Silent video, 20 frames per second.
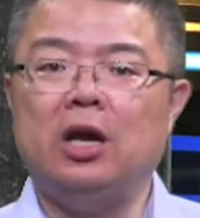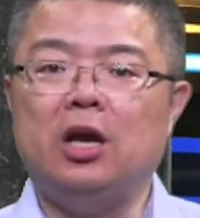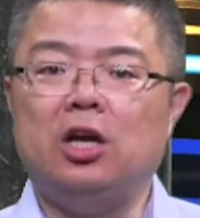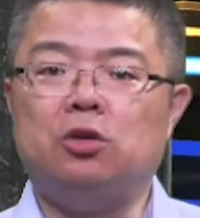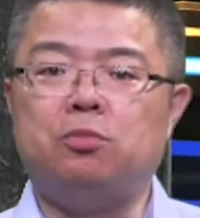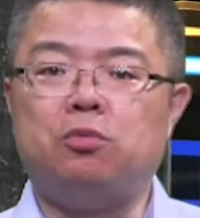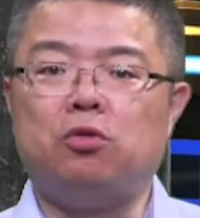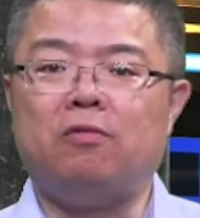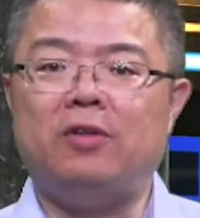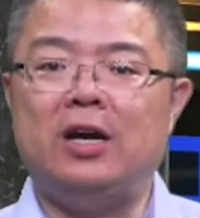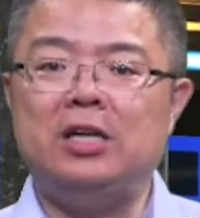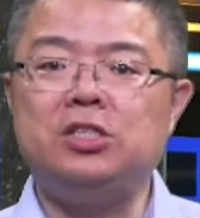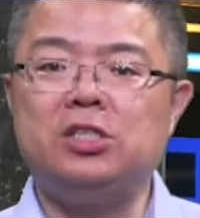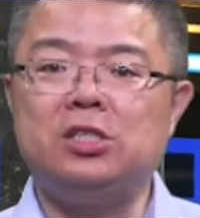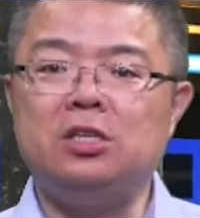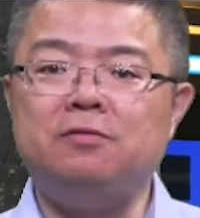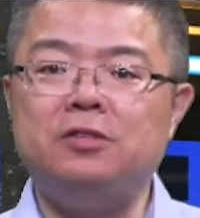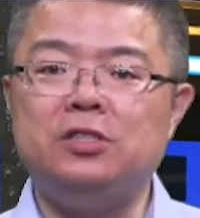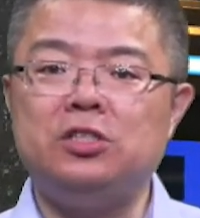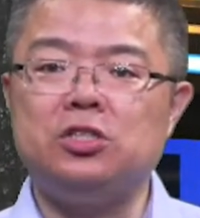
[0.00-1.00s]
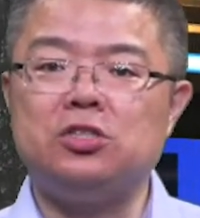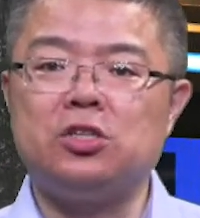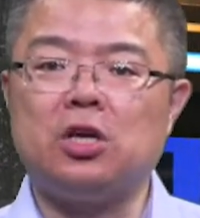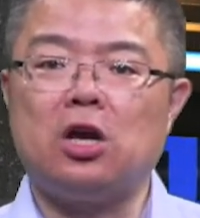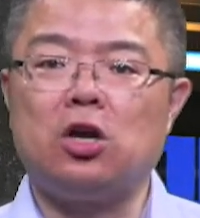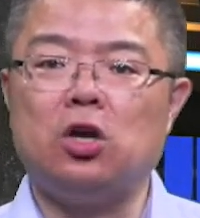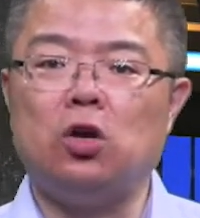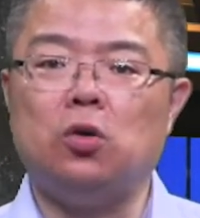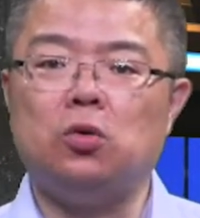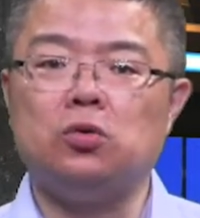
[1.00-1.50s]
It provides services
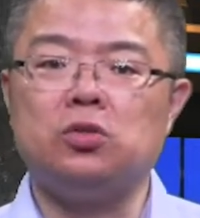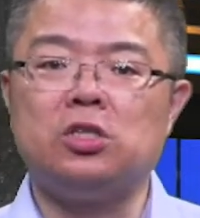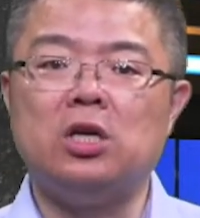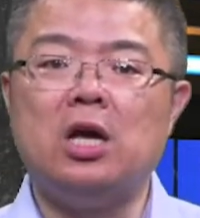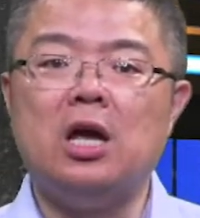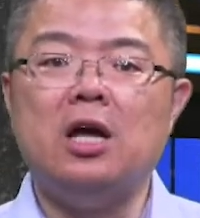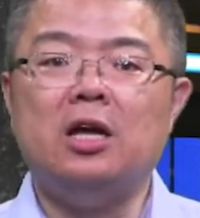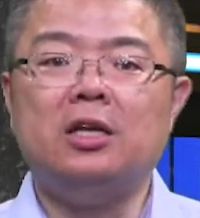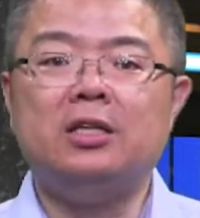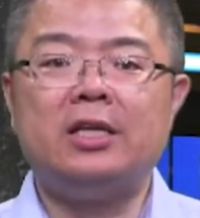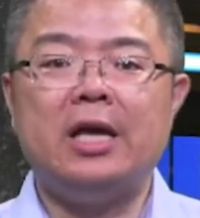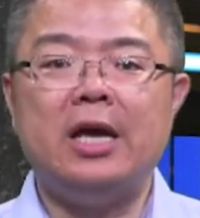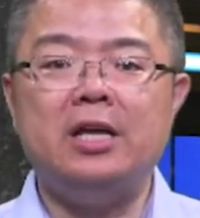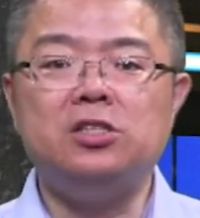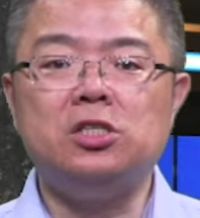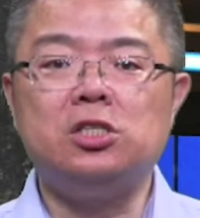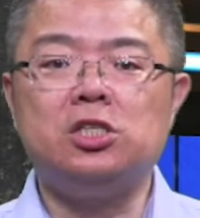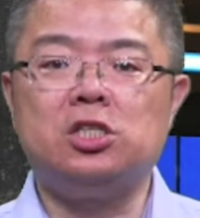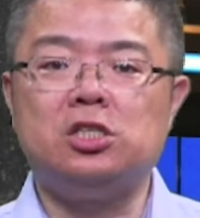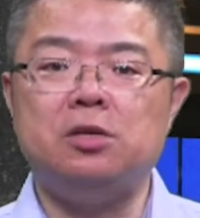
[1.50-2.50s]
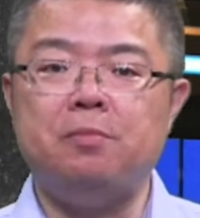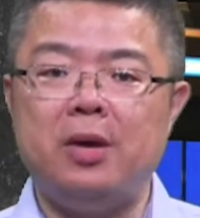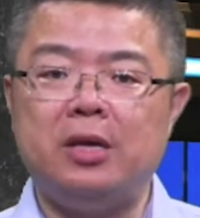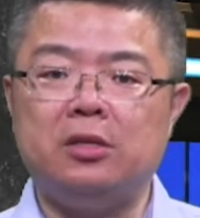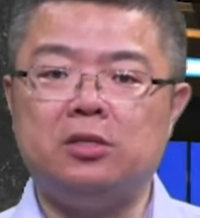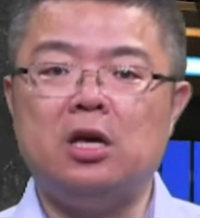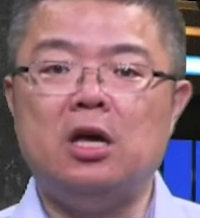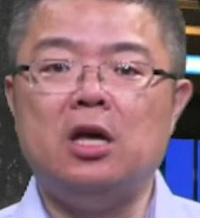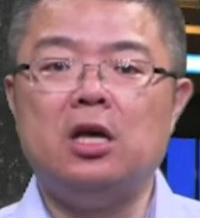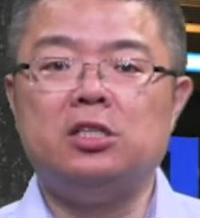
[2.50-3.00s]
across 10
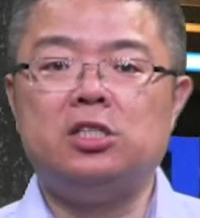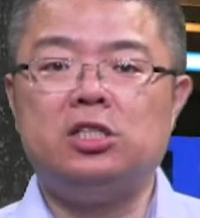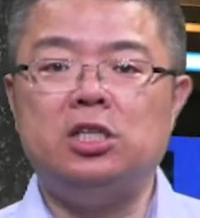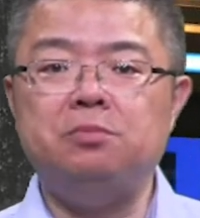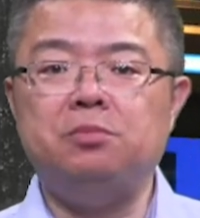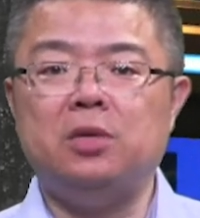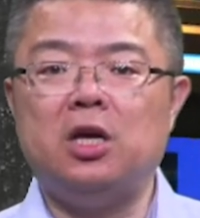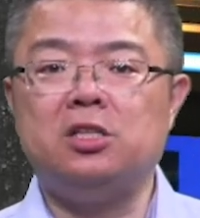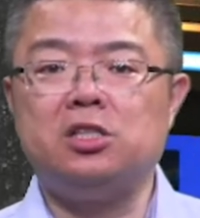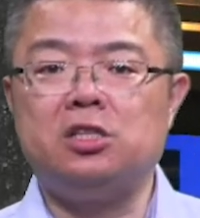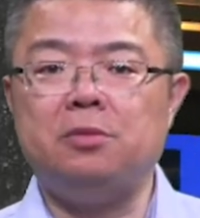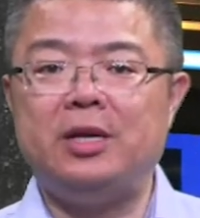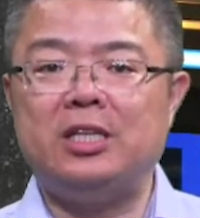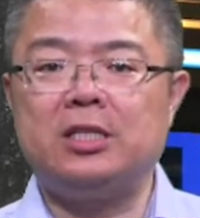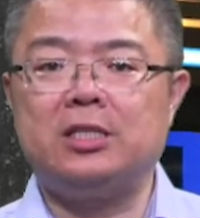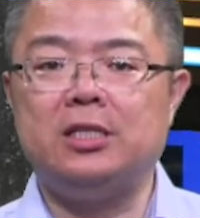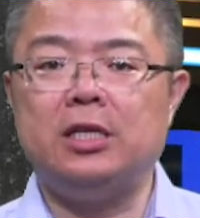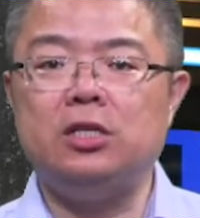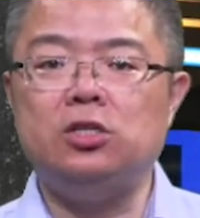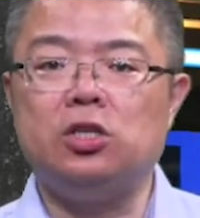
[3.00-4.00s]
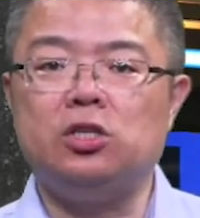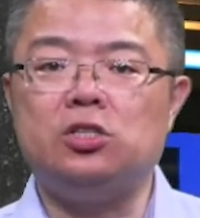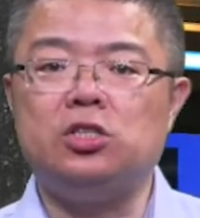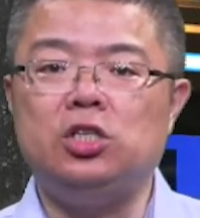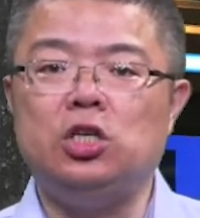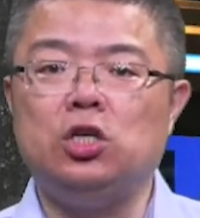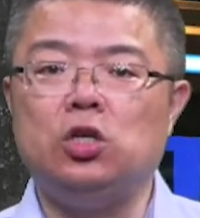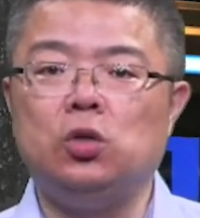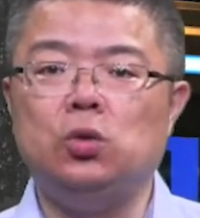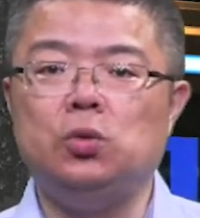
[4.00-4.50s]
semantic centers,
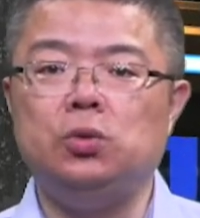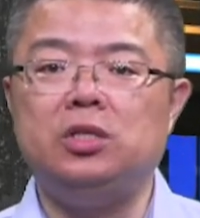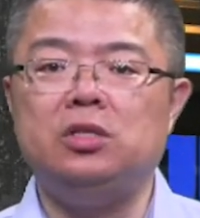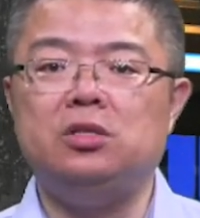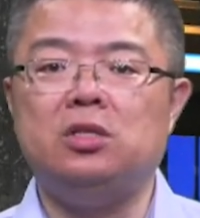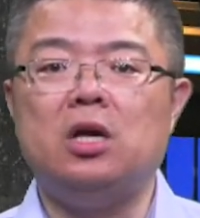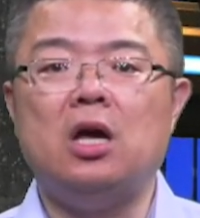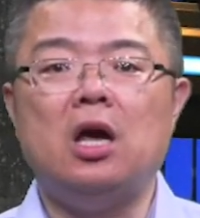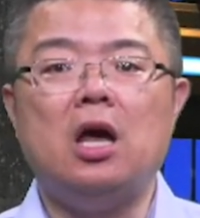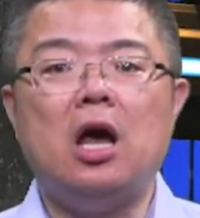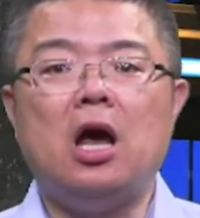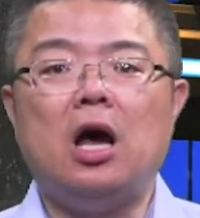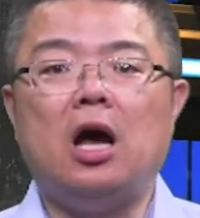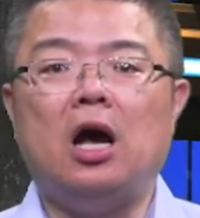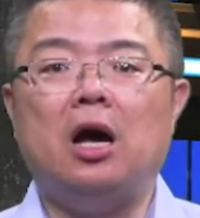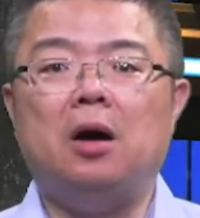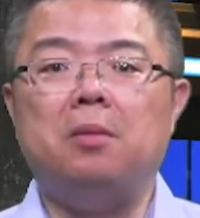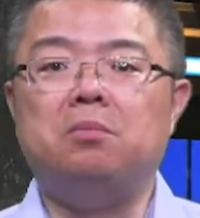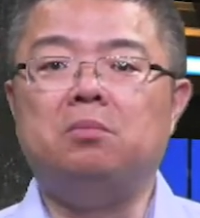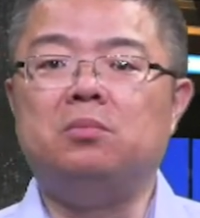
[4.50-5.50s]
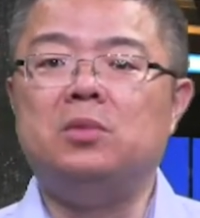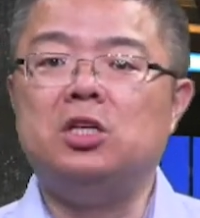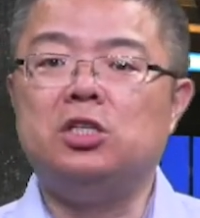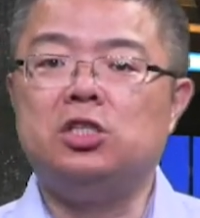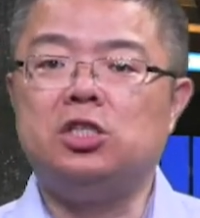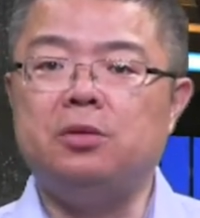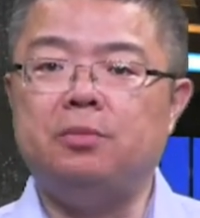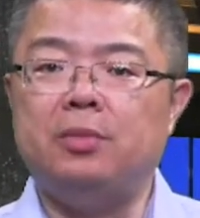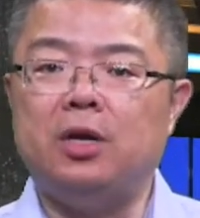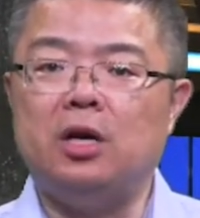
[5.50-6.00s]
including
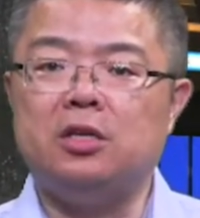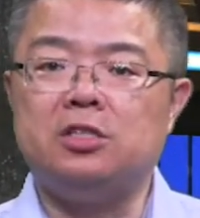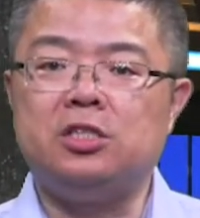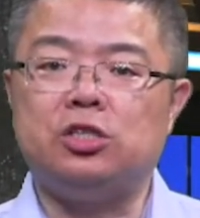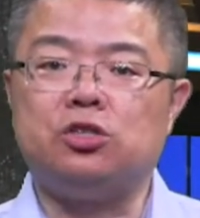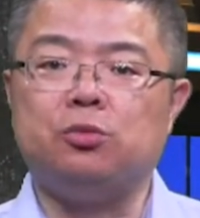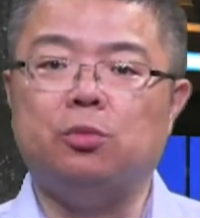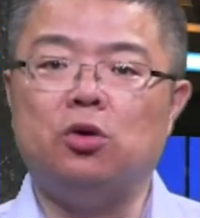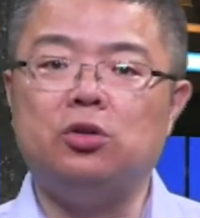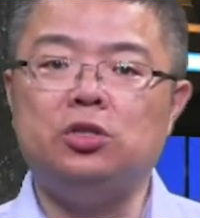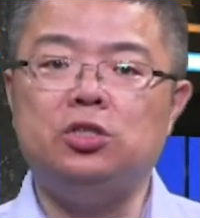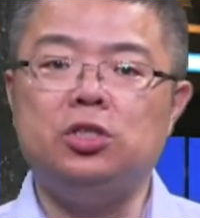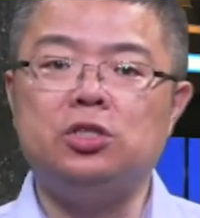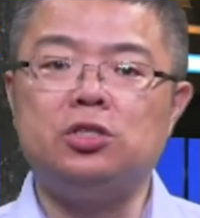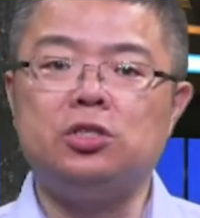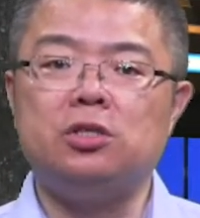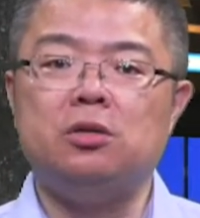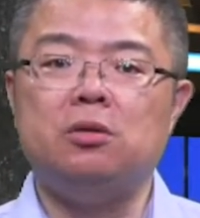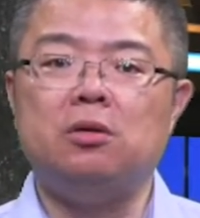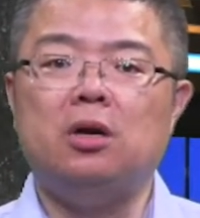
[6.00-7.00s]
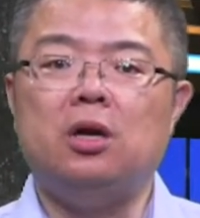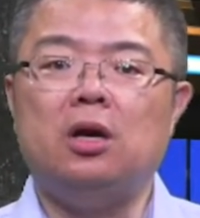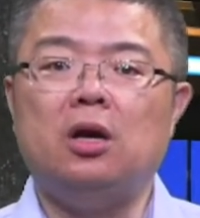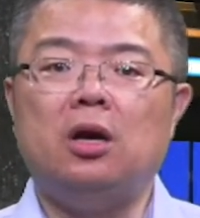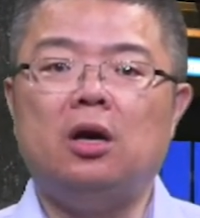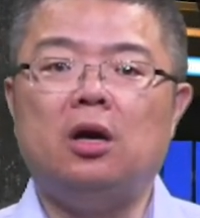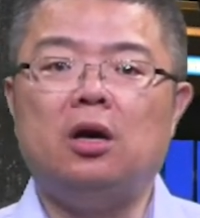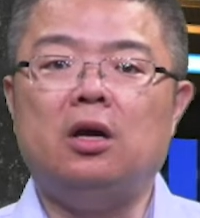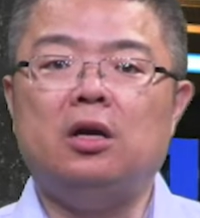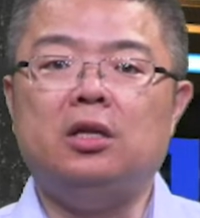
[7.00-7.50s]
seismologists,
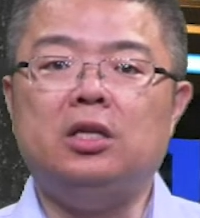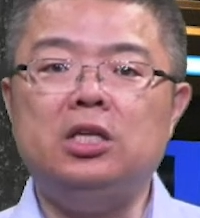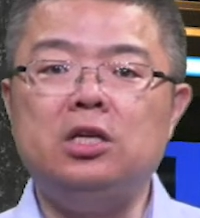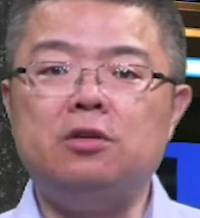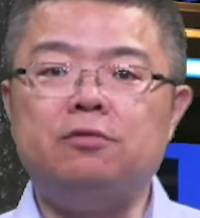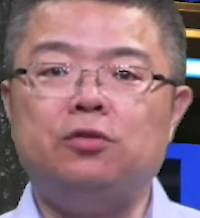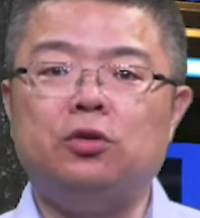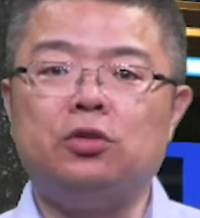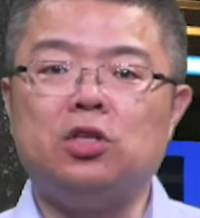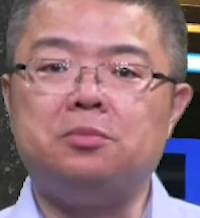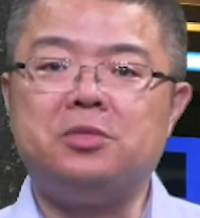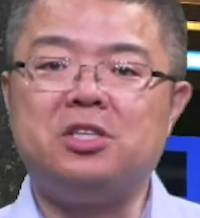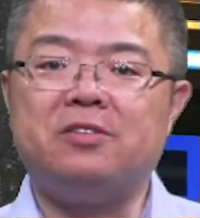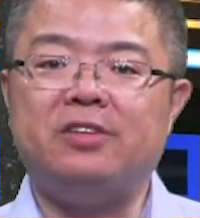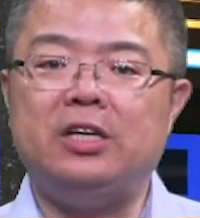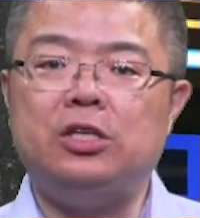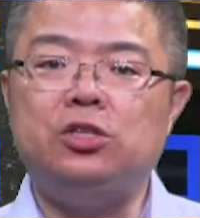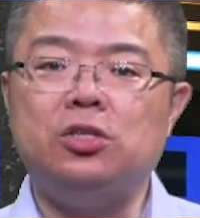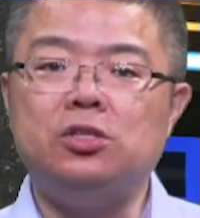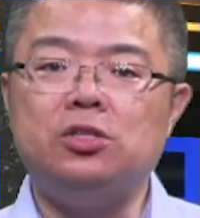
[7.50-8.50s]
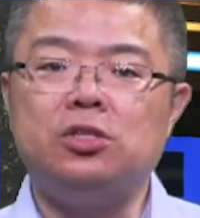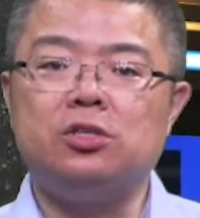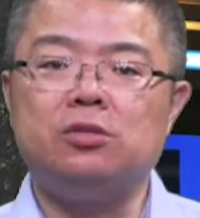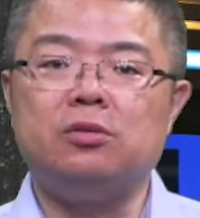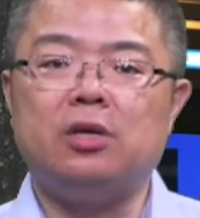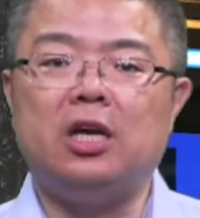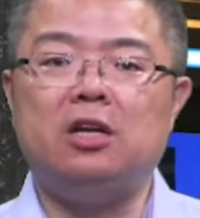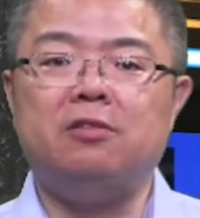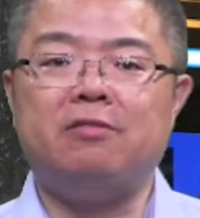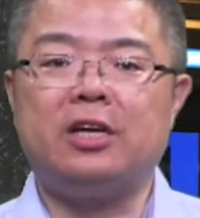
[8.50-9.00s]
near-fault observations,
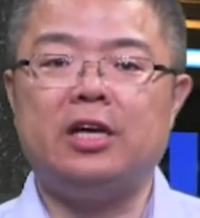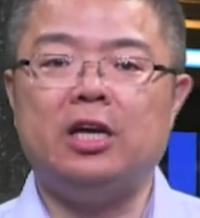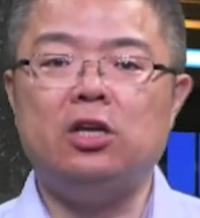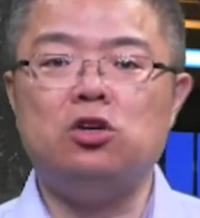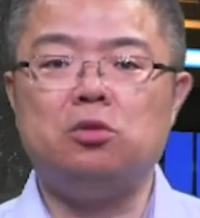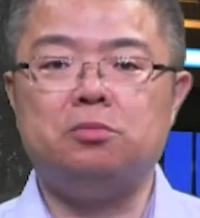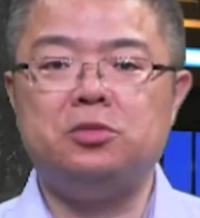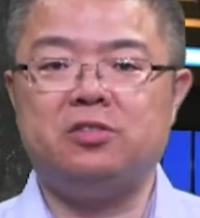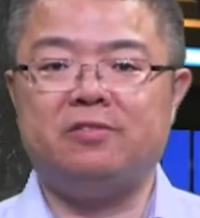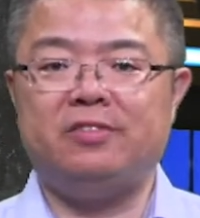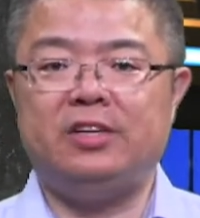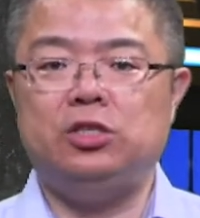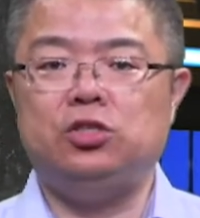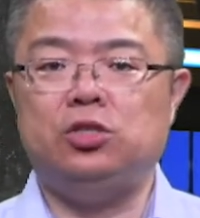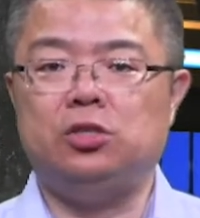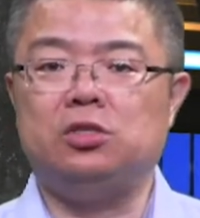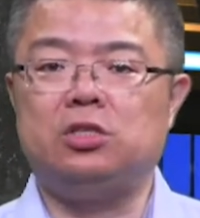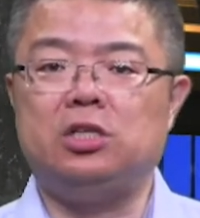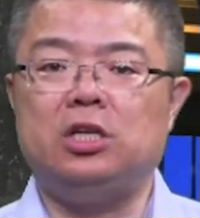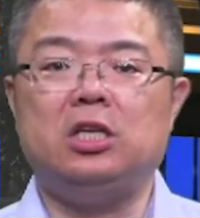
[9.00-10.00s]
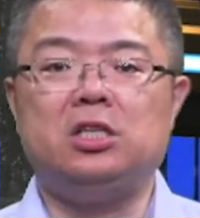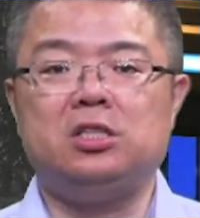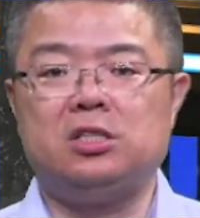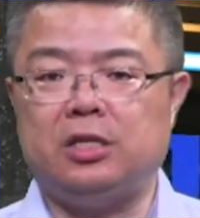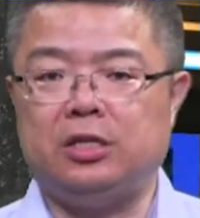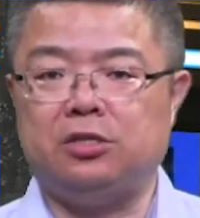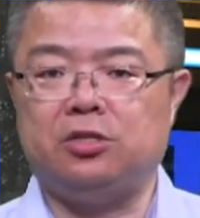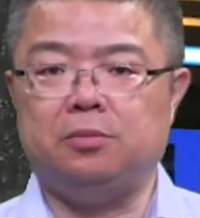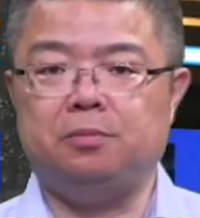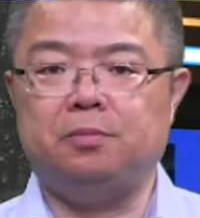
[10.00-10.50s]
and volcano observations,
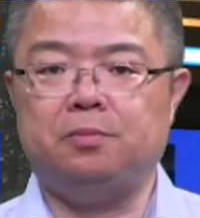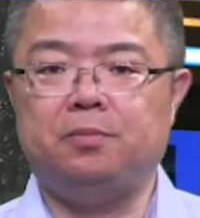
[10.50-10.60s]
etc.